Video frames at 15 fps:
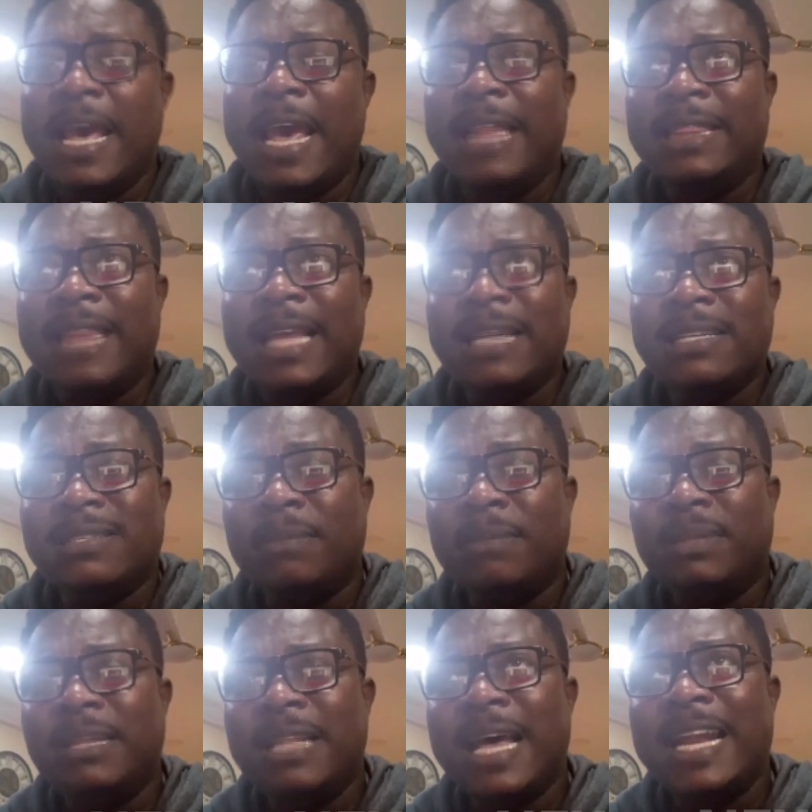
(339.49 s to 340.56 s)
And that is
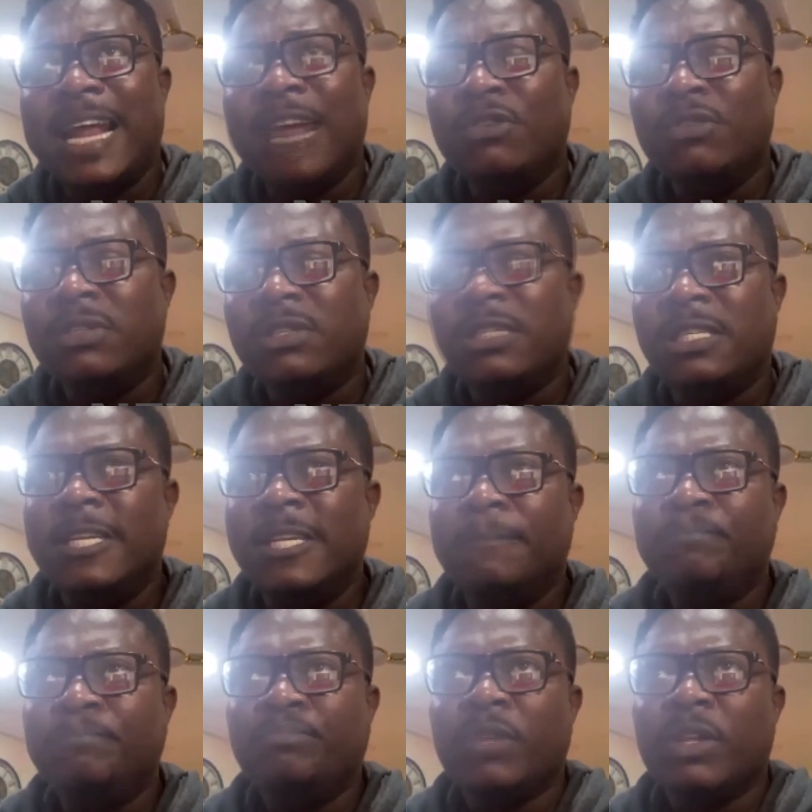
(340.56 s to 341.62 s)
something that I don't
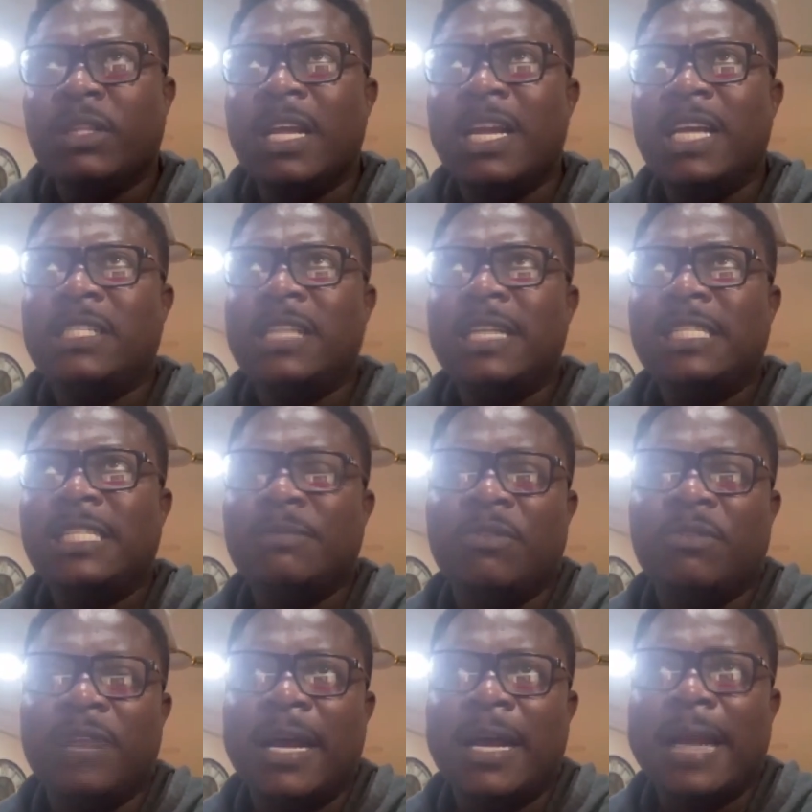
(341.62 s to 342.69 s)
see the national team
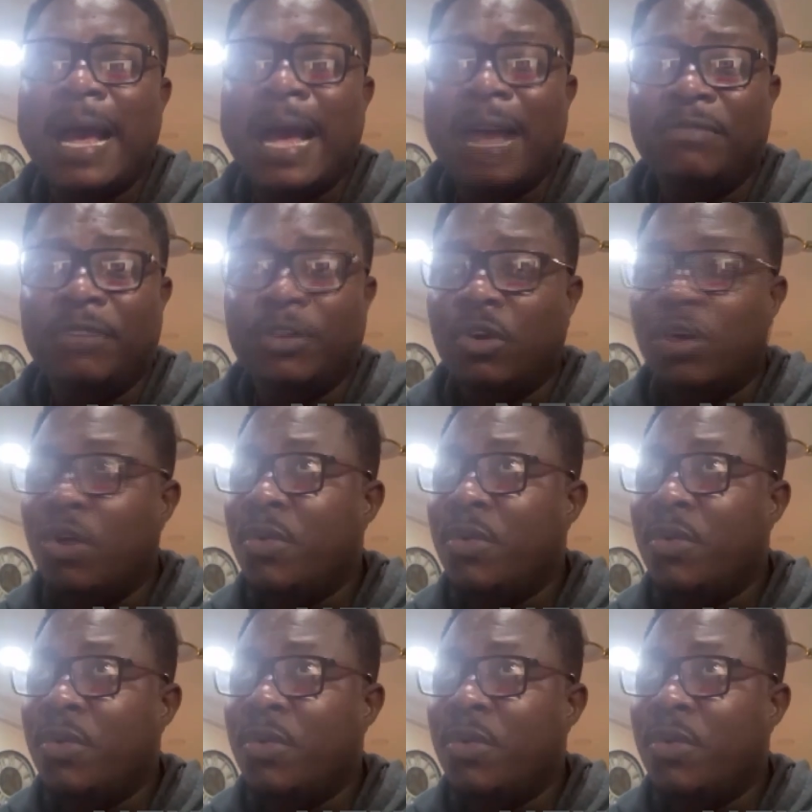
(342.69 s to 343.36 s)
of Ghana having.